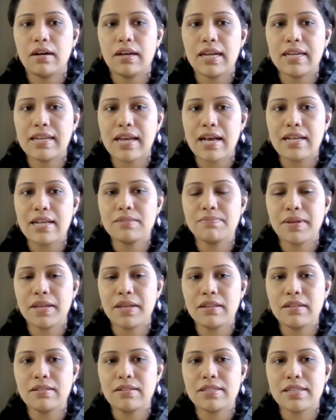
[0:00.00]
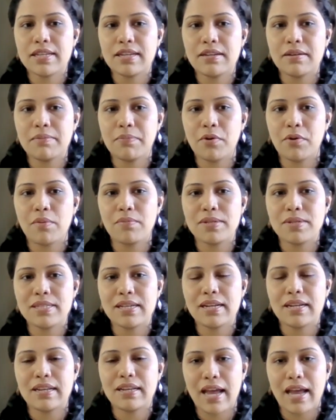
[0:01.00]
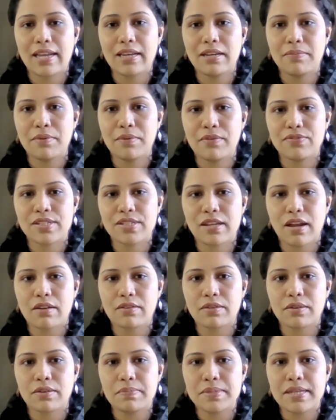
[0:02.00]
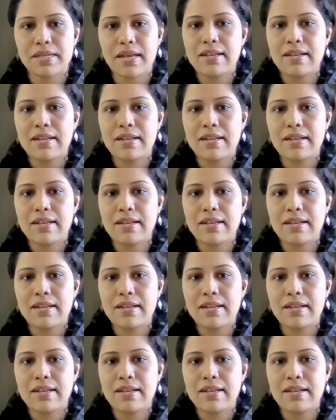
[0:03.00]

it has been seen a promising lineup of startups,